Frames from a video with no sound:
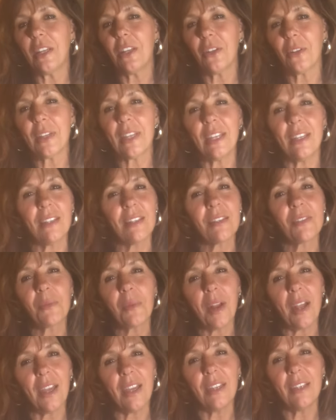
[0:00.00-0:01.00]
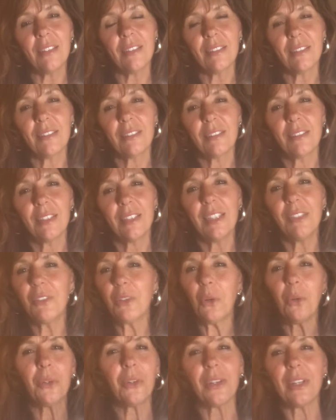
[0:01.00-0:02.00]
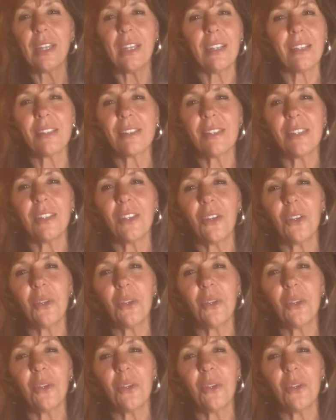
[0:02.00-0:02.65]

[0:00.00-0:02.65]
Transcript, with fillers: of your kids, right? Even older kids, you know,